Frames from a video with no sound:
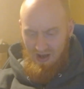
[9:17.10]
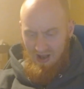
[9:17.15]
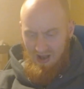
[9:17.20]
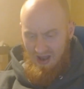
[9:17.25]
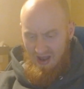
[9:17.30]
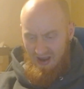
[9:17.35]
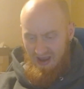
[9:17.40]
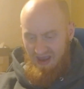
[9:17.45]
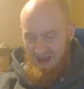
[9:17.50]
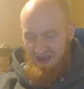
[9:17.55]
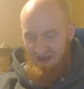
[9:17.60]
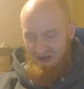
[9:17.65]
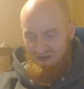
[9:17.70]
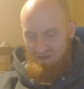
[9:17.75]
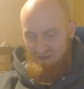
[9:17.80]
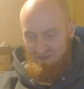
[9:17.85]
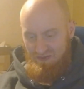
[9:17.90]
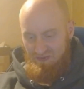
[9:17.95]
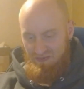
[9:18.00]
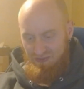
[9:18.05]
I
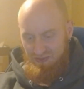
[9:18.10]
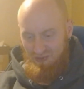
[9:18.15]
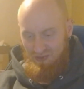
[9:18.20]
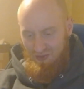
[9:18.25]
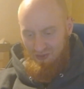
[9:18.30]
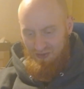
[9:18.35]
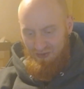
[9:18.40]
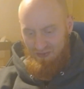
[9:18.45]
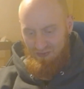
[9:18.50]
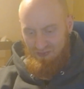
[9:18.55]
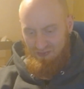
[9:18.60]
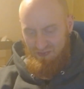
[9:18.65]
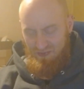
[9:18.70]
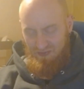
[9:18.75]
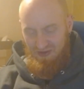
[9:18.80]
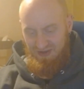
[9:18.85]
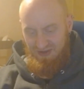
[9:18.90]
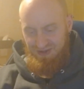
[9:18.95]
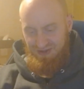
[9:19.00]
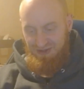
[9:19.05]
have sort of
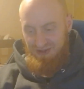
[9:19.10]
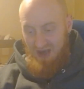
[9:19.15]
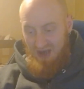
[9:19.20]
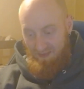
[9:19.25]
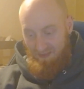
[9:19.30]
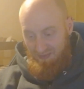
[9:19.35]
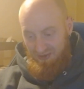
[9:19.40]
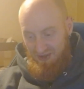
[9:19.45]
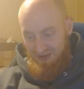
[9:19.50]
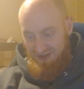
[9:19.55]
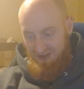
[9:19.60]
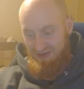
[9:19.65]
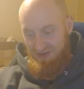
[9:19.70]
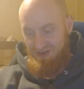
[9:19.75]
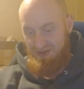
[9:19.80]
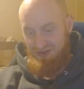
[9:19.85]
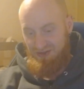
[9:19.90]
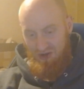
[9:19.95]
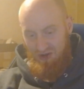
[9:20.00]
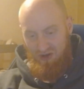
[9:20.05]
accepted
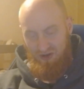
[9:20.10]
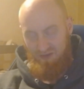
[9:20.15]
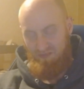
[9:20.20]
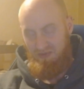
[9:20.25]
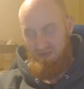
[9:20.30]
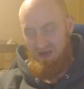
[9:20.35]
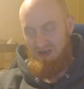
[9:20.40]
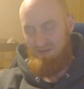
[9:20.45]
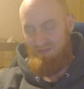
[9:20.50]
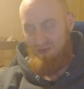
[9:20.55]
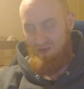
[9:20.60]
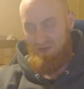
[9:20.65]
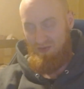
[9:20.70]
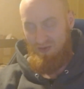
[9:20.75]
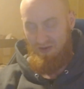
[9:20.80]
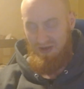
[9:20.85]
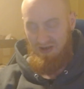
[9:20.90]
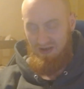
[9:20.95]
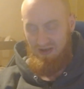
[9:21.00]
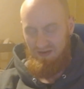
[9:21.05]
certain people.
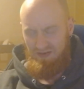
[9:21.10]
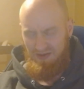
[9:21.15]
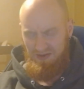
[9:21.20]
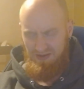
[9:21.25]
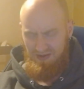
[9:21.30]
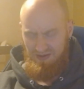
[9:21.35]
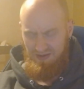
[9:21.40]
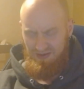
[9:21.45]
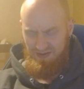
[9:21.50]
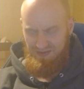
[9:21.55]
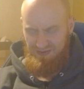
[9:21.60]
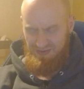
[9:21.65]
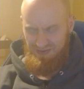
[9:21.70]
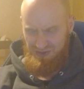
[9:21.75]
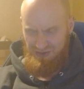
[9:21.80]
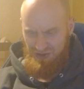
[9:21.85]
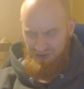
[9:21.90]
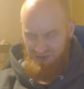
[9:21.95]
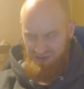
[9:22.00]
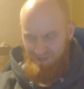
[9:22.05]

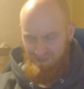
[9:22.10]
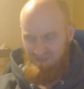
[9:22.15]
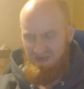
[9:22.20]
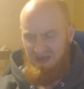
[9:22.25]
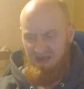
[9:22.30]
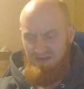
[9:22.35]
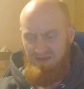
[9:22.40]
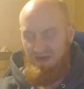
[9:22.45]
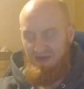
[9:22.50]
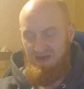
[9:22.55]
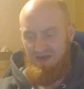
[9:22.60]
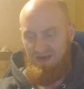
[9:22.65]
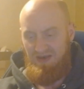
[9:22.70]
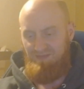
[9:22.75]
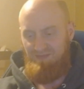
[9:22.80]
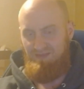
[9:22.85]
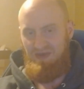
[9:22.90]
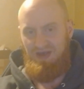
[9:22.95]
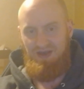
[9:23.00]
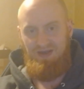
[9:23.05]
Just me being
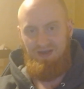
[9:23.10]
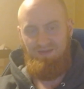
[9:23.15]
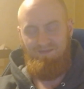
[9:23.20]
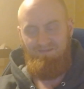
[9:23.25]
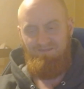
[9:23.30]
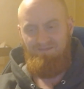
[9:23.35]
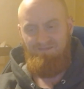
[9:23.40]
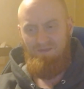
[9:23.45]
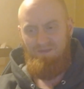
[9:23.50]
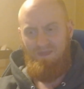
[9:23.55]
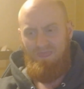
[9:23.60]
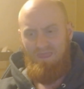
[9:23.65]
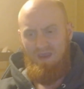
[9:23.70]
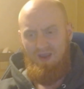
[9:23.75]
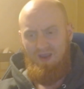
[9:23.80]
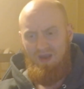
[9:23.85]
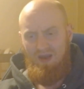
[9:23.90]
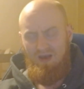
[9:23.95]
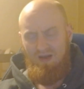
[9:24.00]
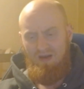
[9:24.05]
me,
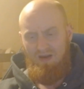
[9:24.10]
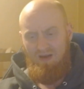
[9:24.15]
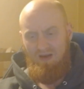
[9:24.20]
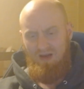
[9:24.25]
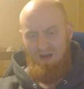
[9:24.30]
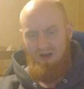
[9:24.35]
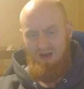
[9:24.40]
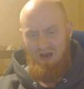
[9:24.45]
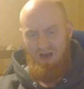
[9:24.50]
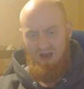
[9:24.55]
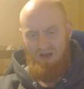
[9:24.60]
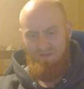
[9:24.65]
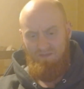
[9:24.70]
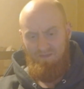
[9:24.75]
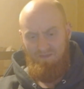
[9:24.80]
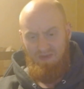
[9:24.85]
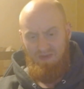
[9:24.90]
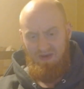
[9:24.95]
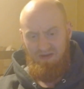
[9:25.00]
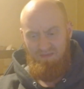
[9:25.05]
uh,
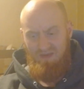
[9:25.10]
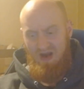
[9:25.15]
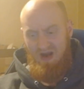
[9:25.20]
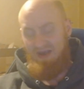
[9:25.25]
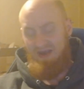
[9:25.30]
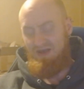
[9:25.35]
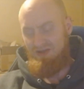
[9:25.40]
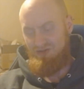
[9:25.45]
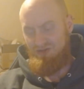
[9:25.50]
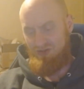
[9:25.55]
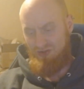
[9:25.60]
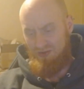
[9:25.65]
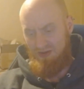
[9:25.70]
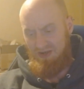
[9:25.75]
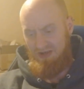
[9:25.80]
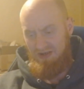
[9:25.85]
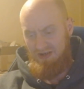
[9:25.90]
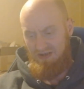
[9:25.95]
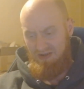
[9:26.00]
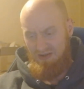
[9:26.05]
and my
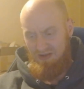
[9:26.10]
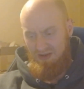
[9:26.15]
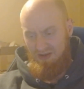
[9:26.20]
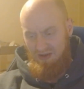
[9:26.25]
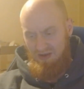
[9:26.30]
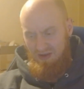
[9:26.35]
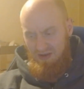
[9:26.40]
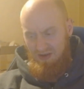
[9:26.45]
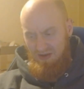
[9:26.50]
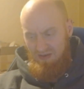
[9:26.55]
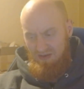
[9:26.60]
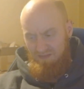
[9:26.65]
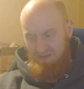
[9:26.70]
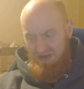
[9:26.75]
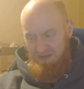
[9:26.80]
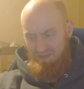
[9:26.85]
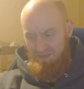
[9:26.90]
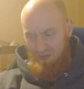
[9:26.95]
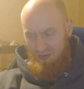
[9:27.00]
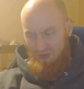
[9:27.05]
history,
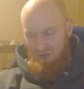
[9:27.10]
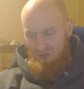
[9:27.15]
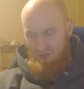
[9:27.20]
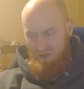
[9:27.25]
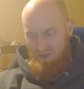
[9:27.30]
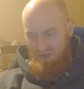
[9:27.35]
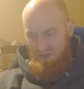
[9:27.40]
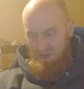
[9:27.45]
people,